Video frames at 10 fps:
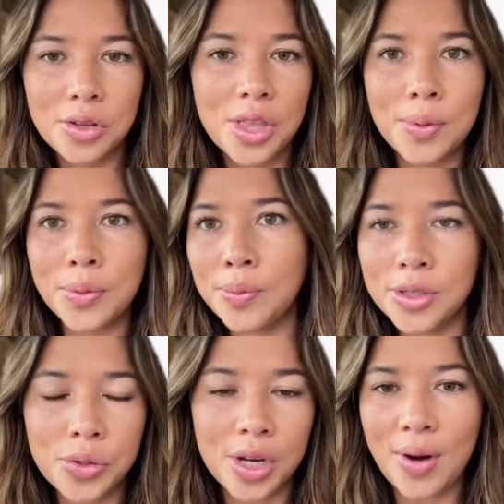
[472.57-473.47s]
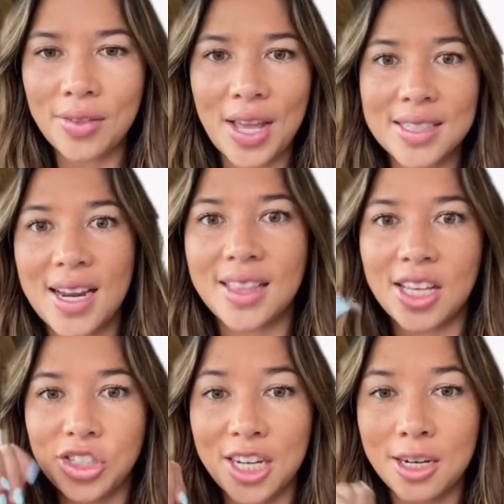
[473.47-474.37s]
there were rumors going around last night that
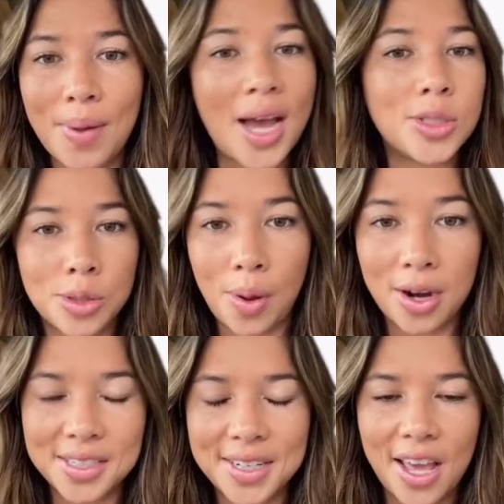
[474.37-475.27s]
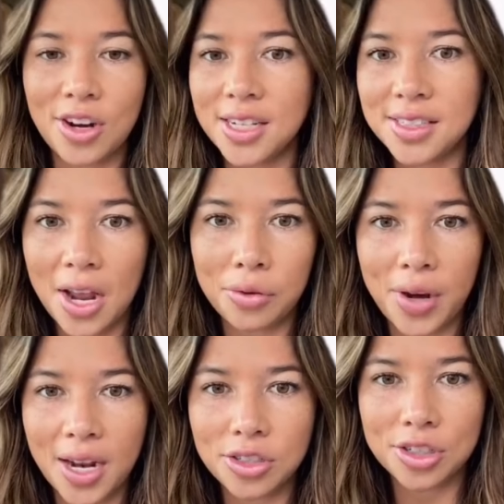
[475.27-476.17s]
Jaden and Mads were spotted together at Saddle
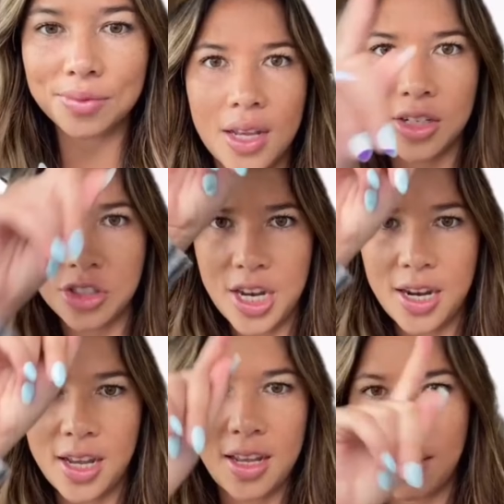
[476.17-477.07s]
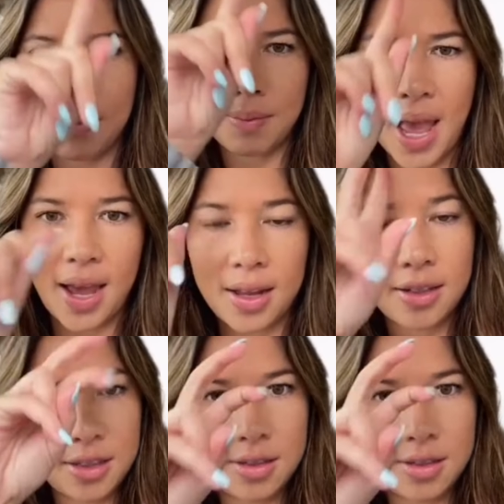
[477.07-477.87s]
Ranch. Jaden, Mads,